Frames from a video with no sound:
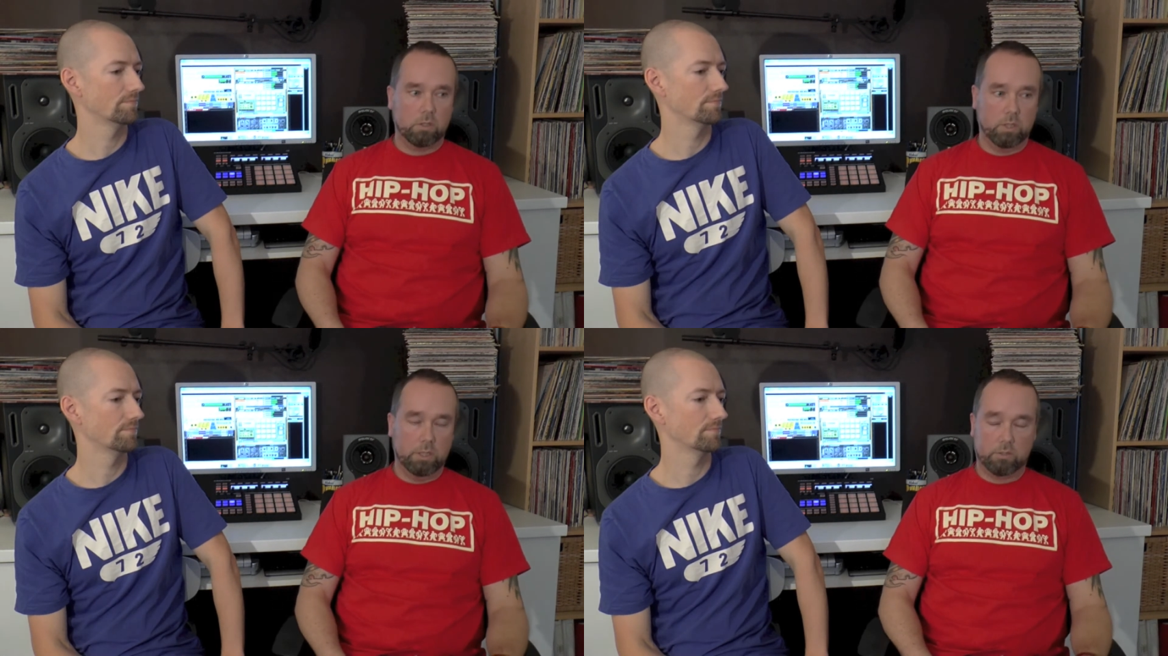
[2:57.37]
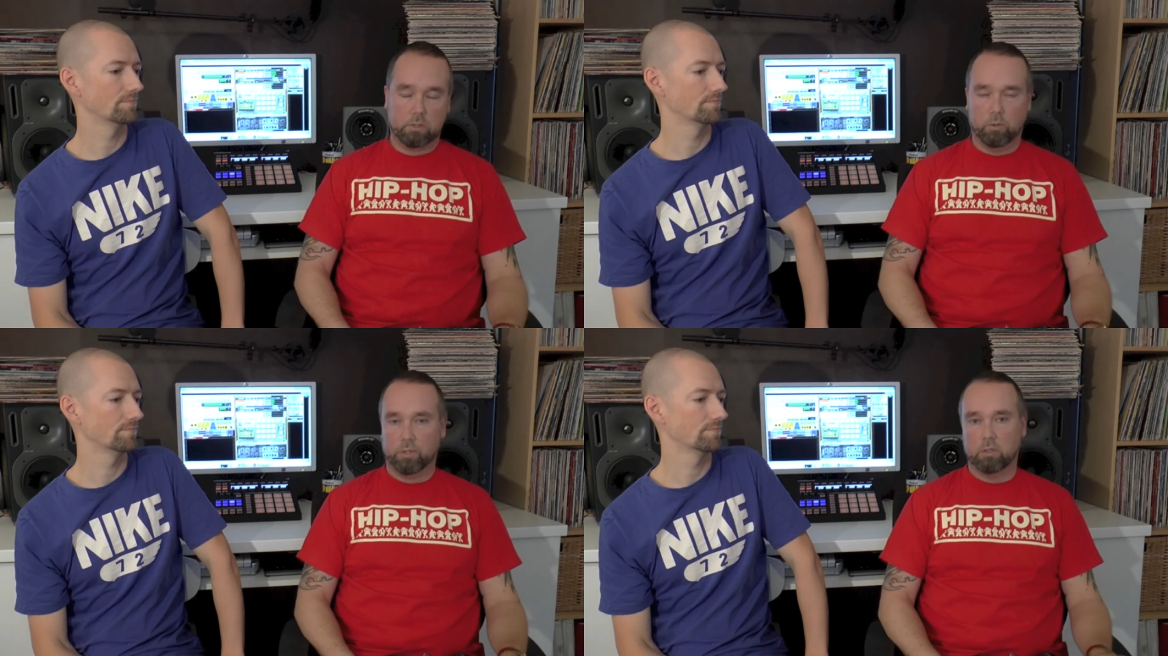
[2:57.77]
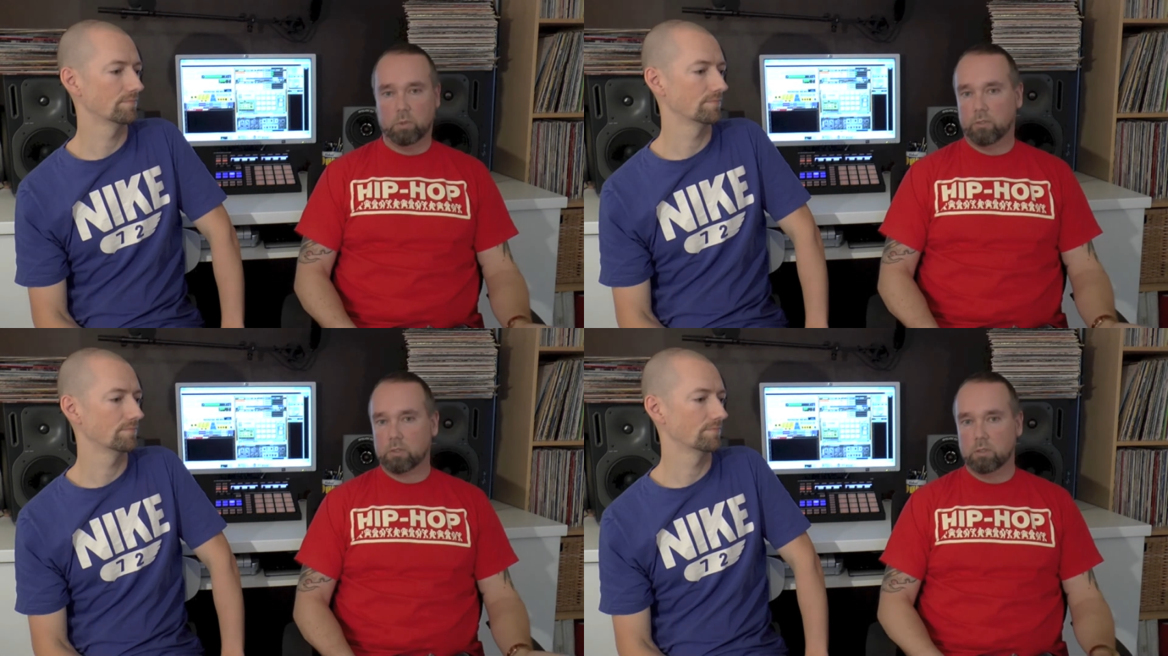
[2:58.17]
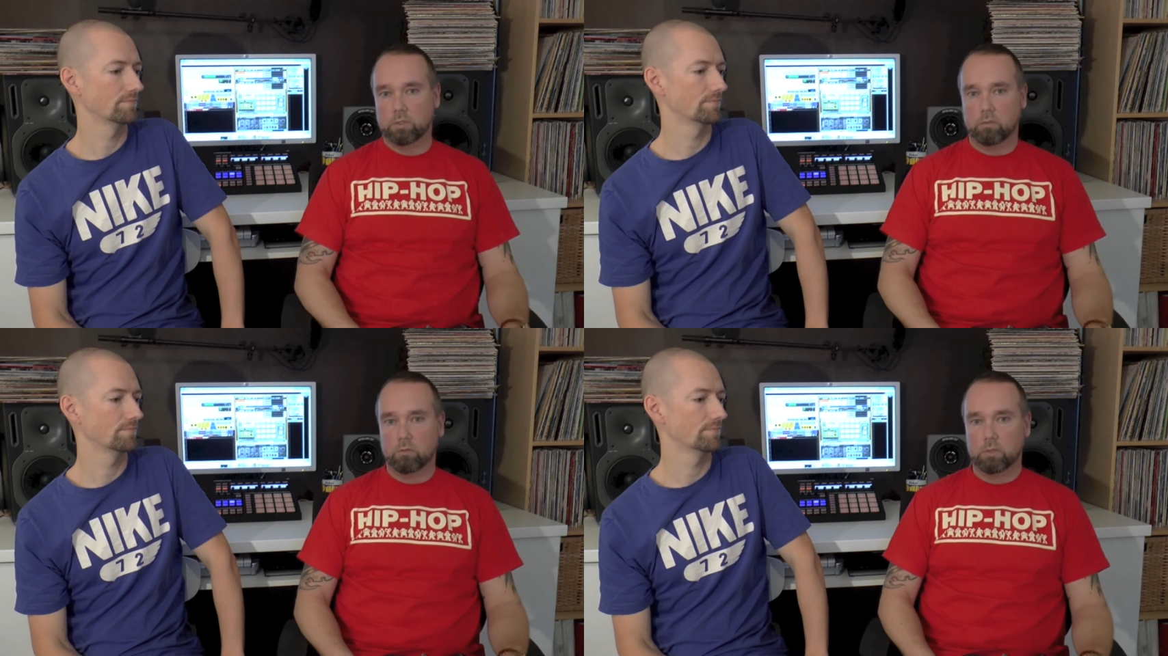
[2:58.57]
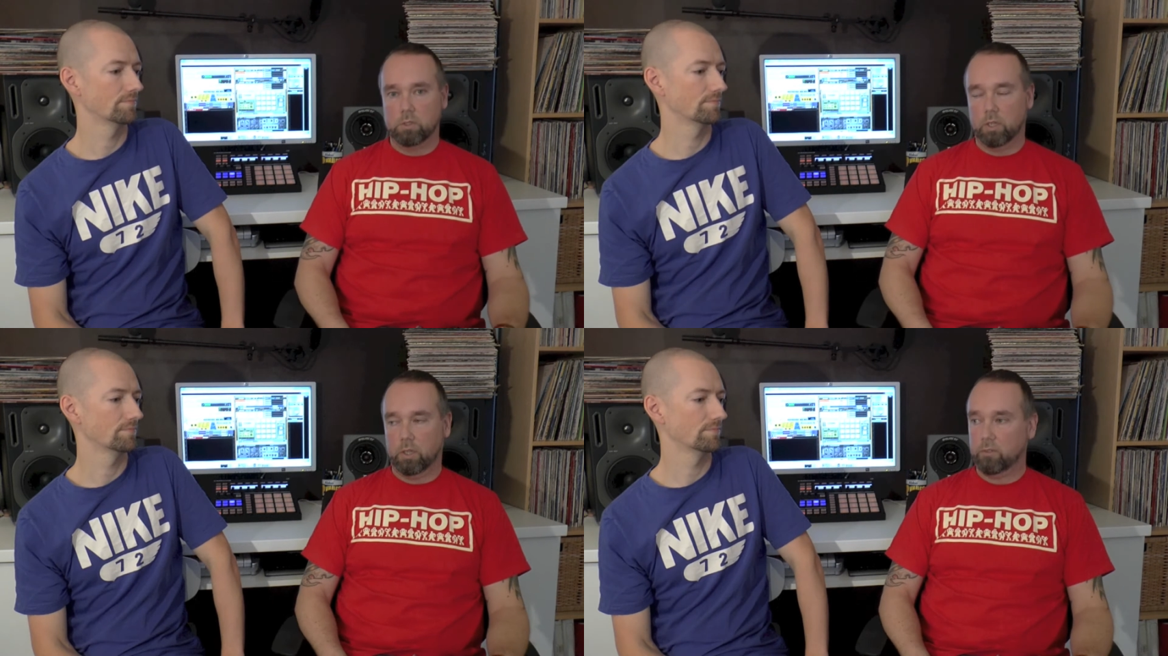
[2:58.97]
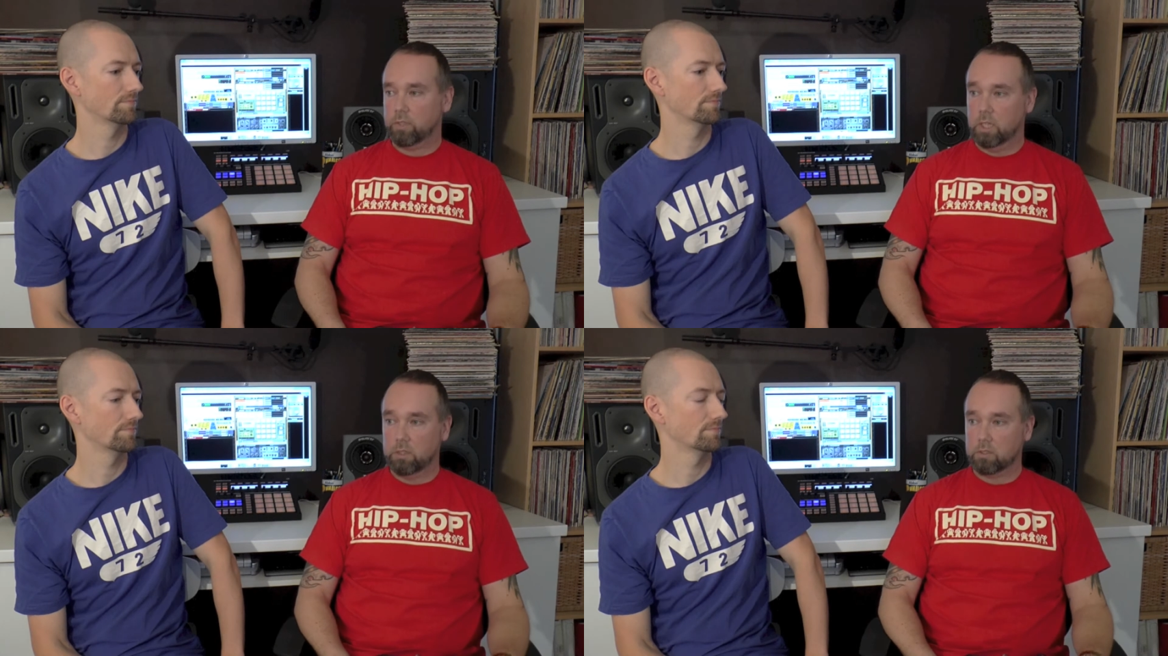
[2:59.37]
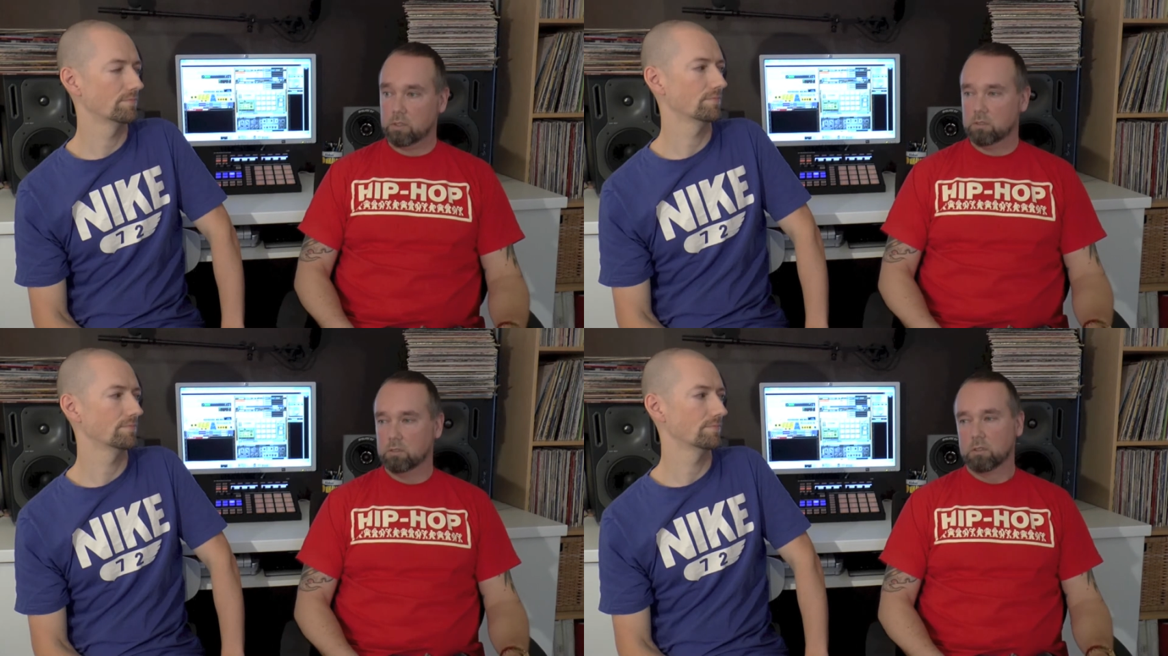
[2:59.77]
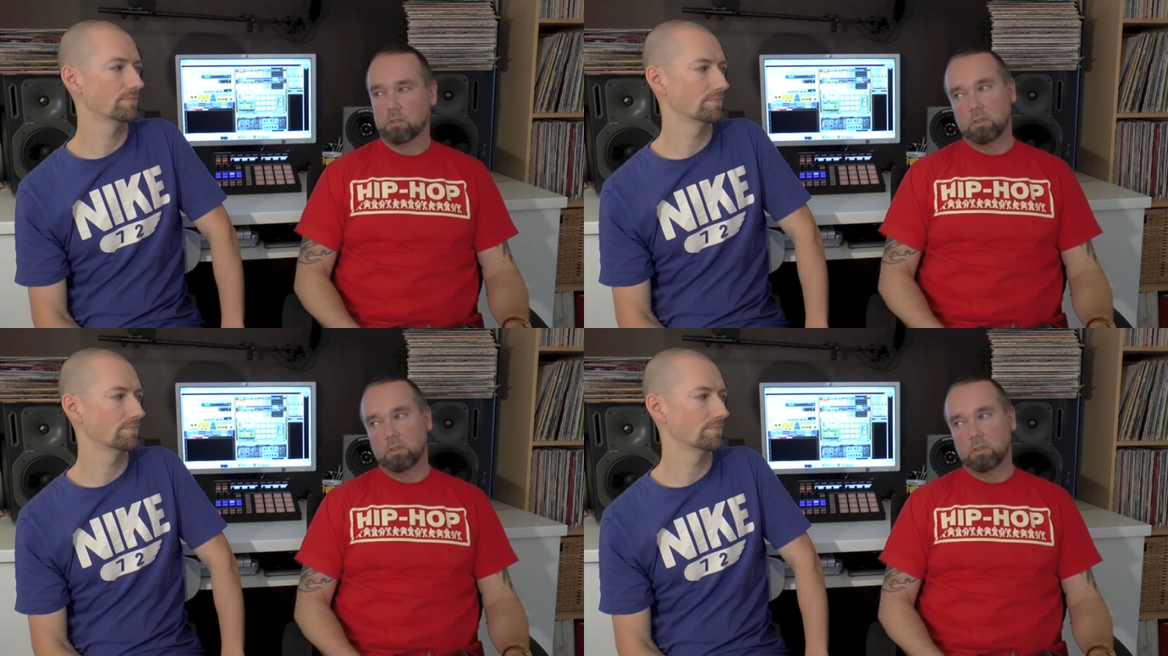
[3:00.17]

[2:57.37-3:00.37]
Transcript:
Speaker 1: uh, East Coast and West Coast of United States and